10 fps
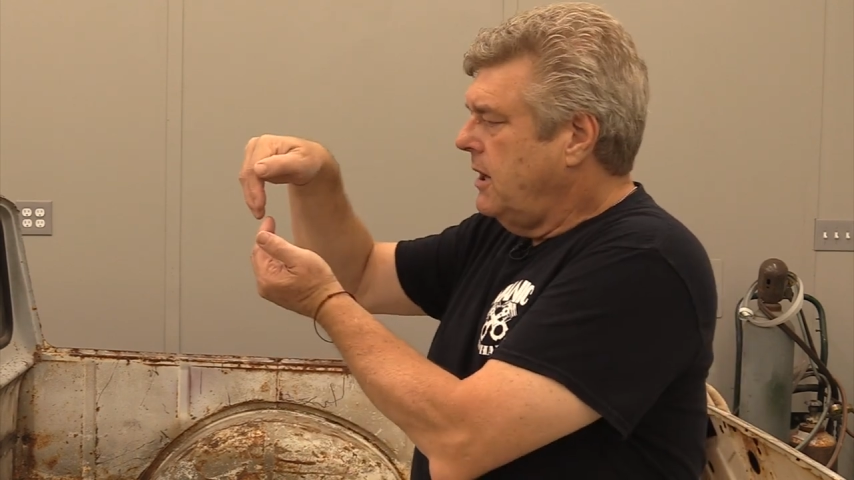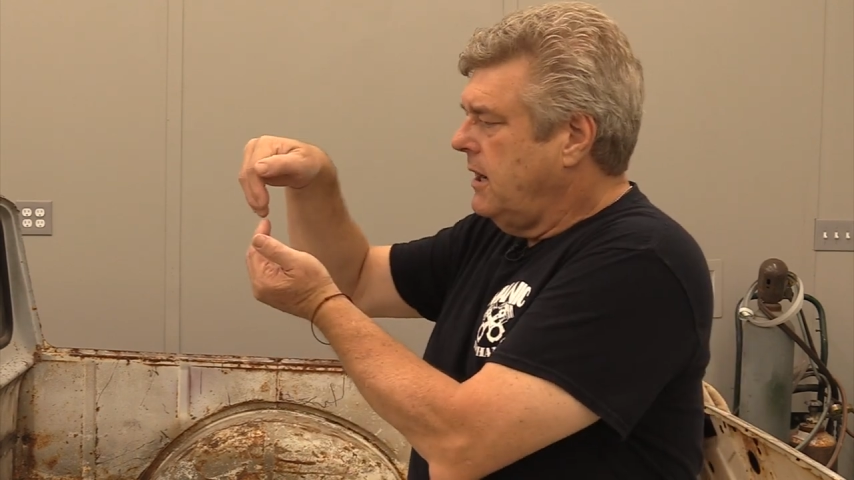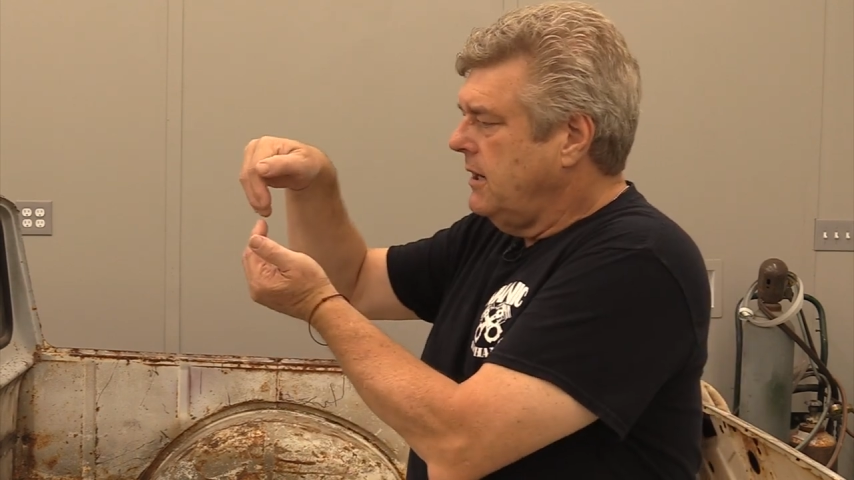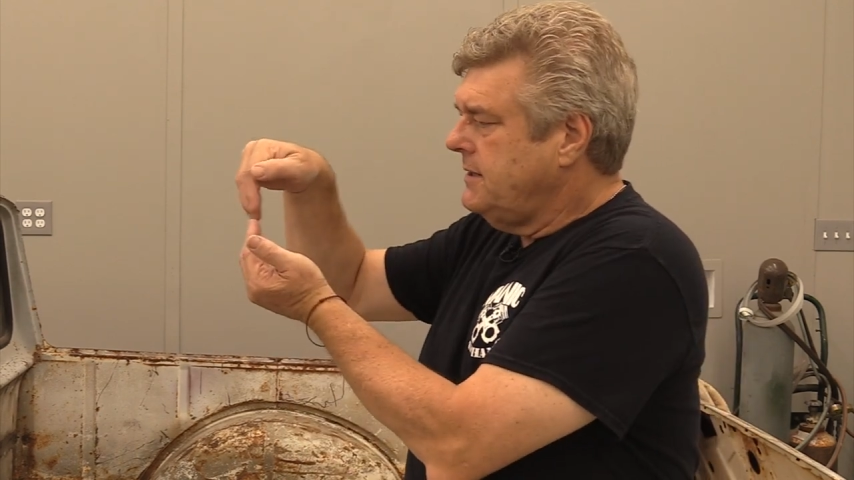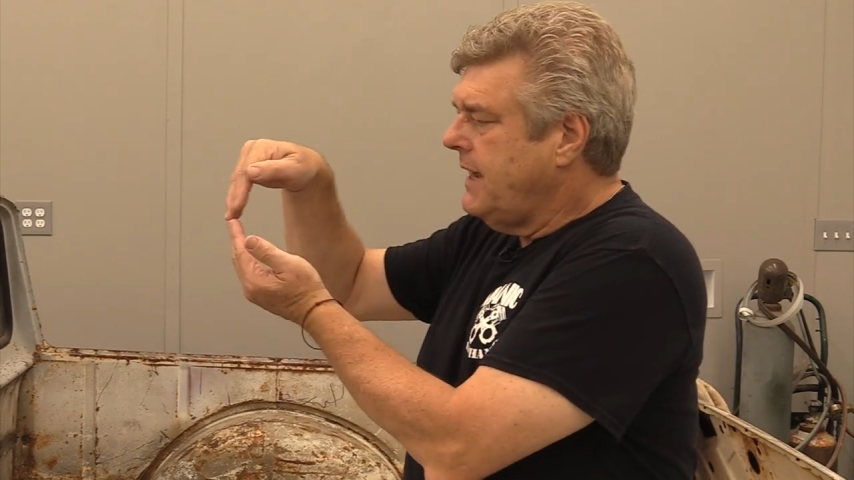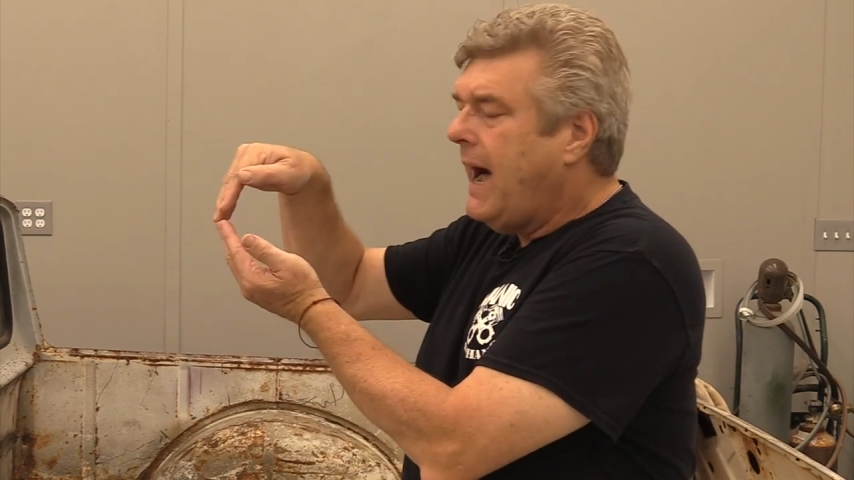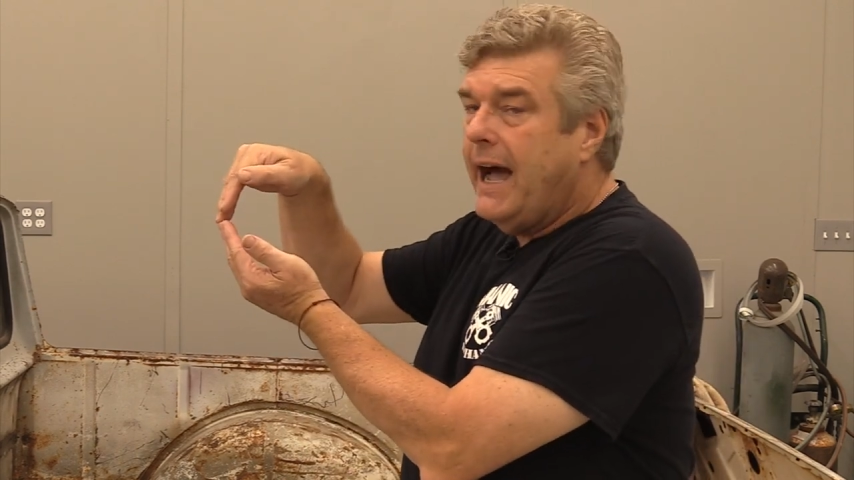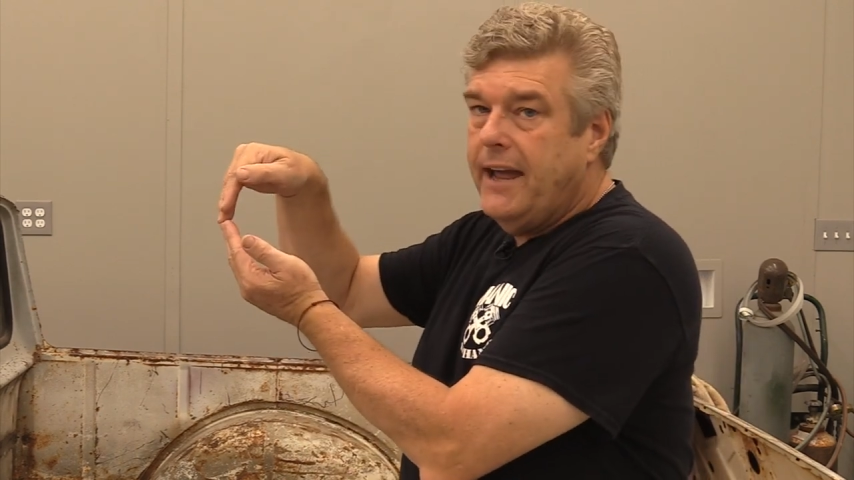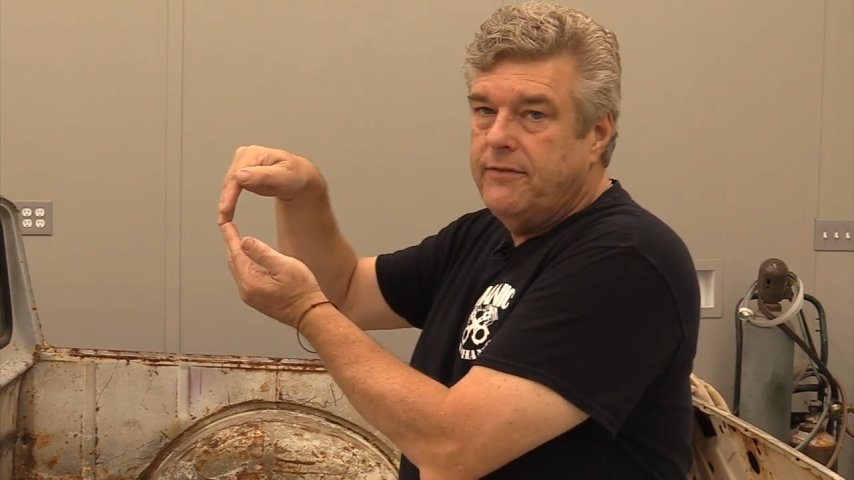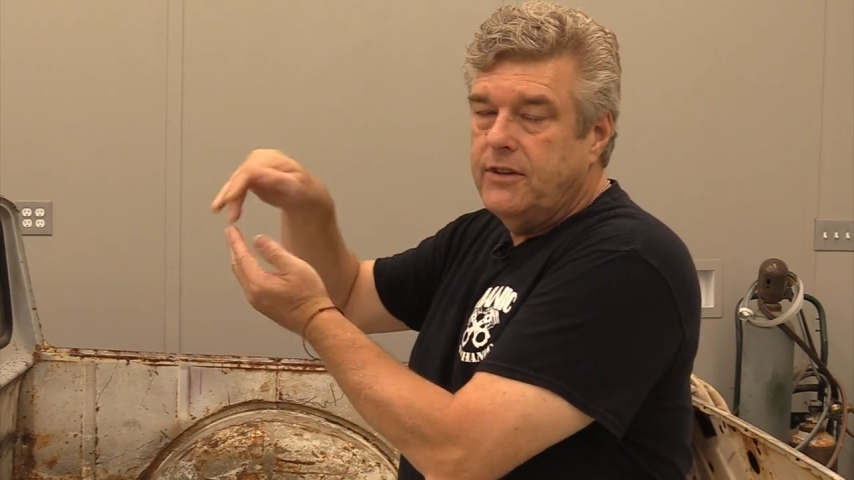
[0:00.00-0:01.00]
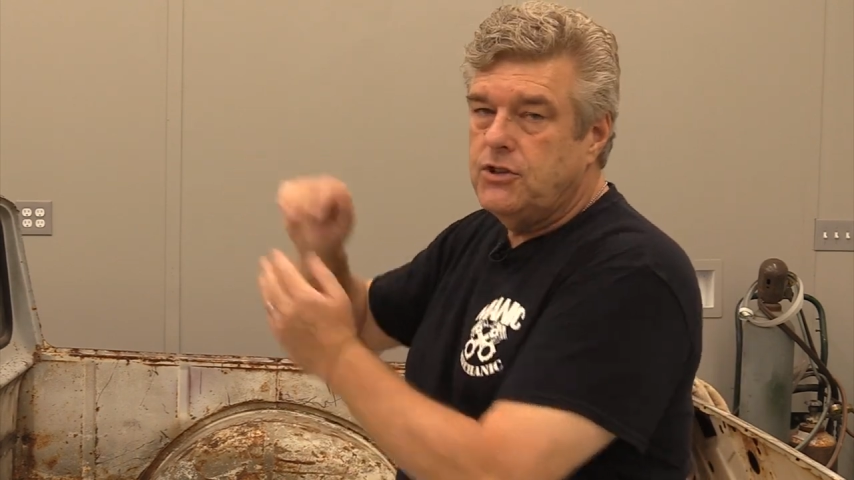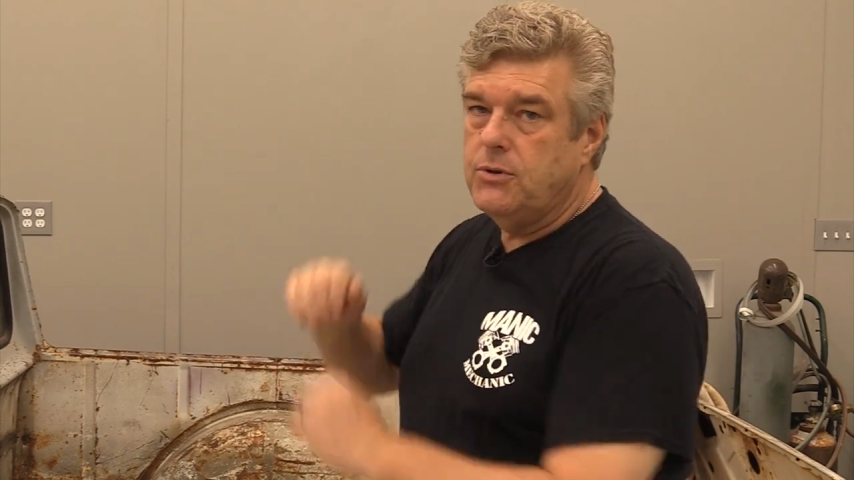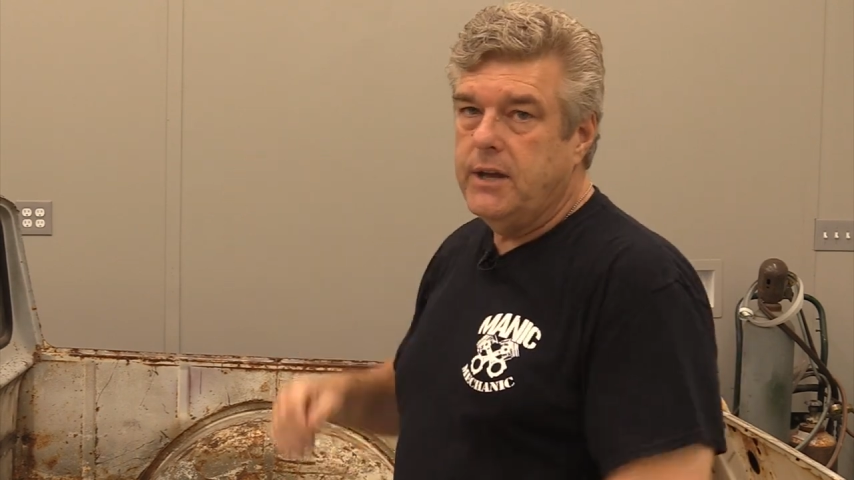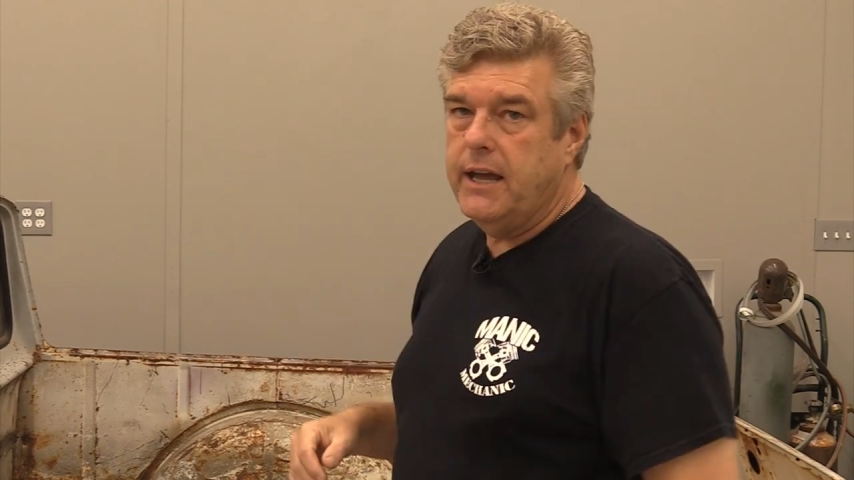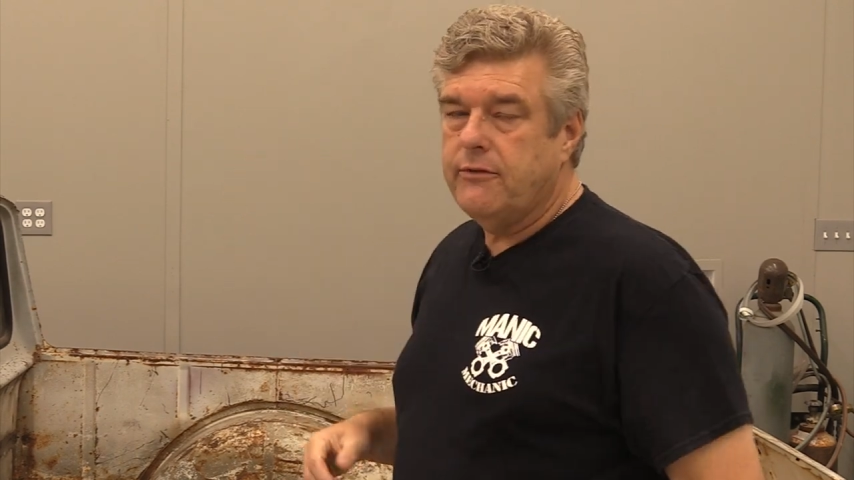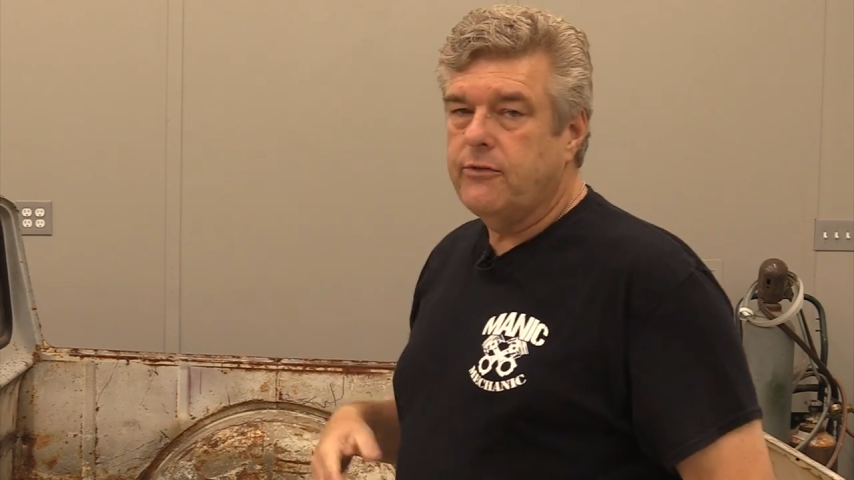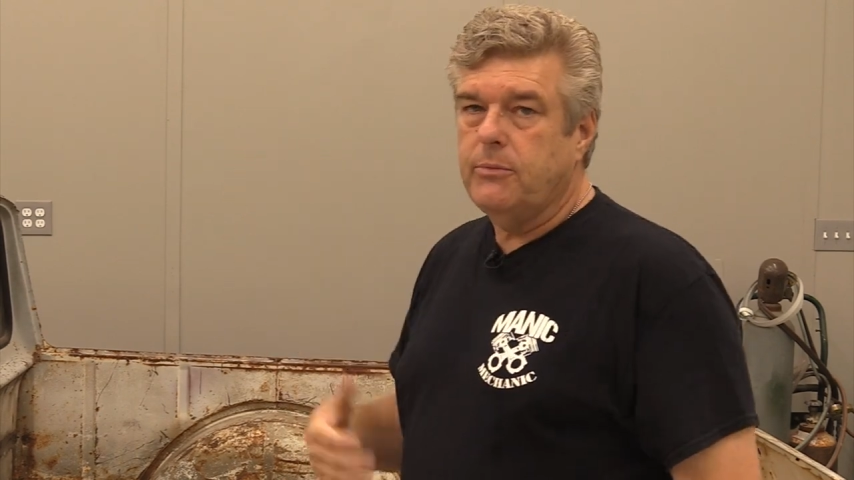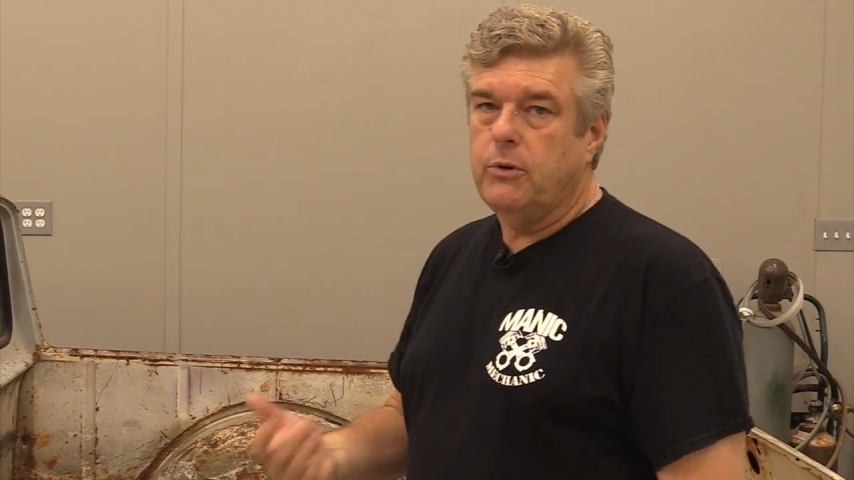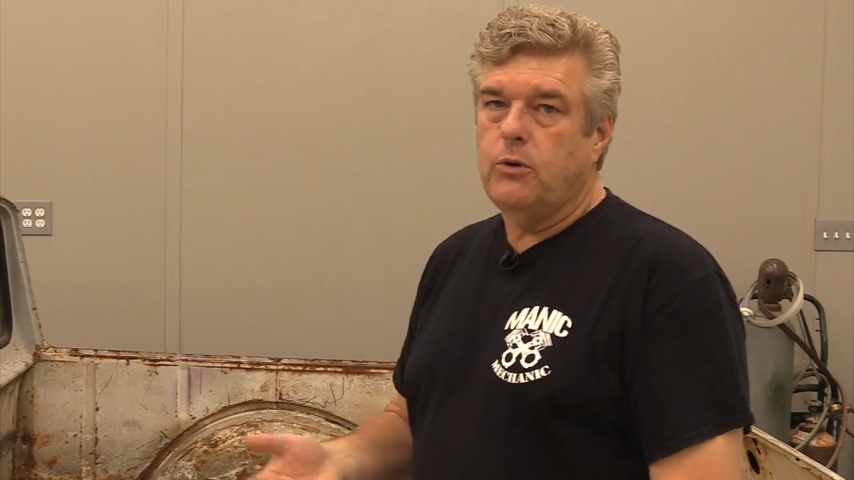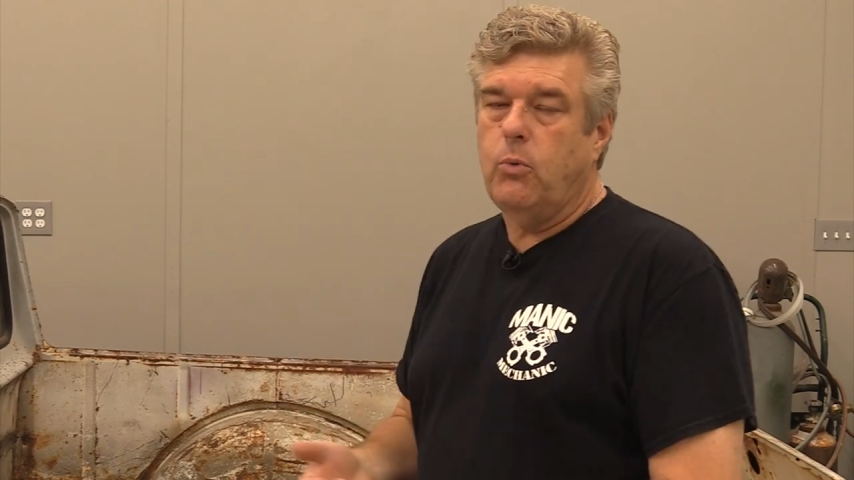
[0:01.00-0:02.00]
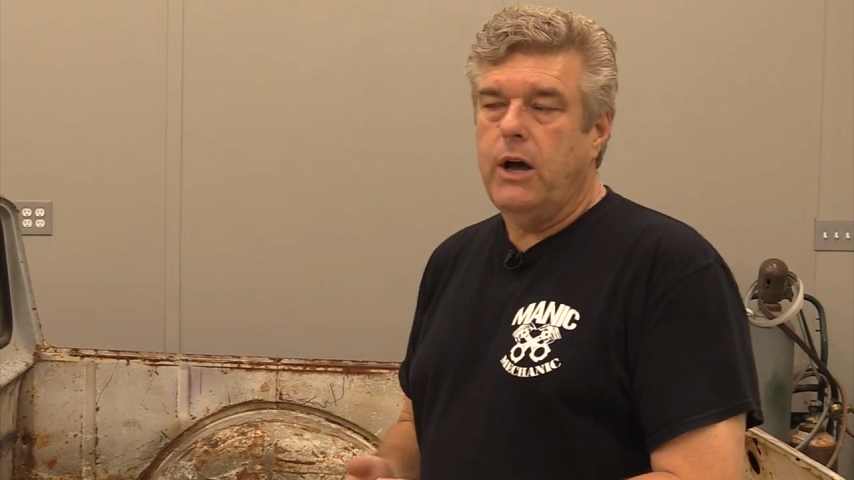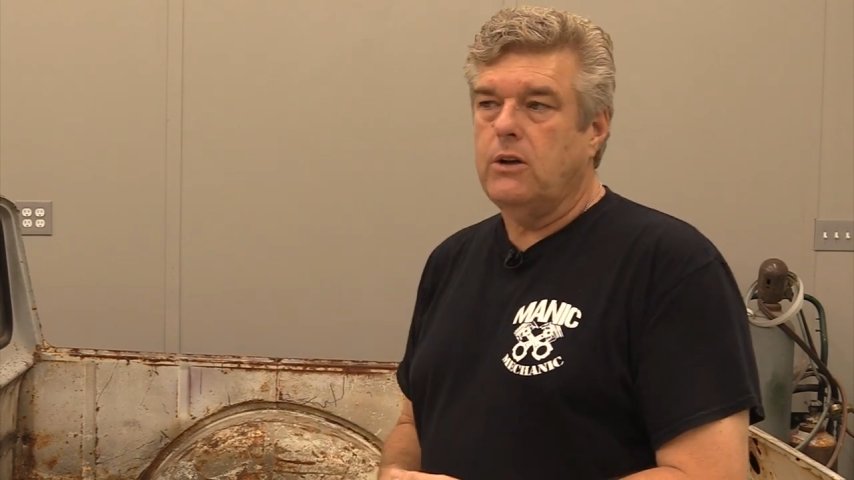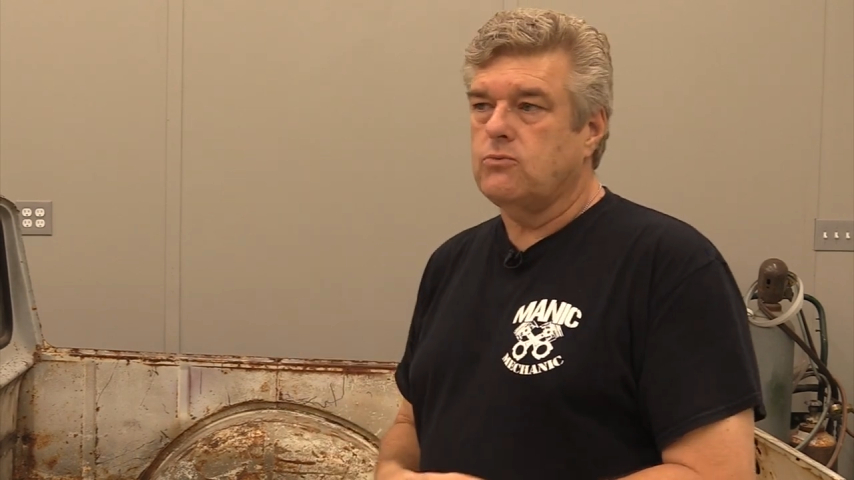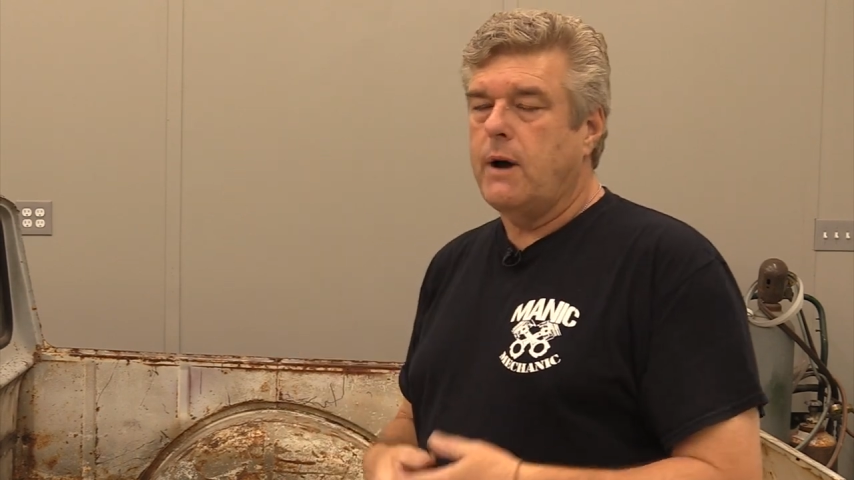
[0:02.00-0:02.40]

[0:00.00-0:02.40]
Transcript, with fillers: uh, dive that you get from doing the welds.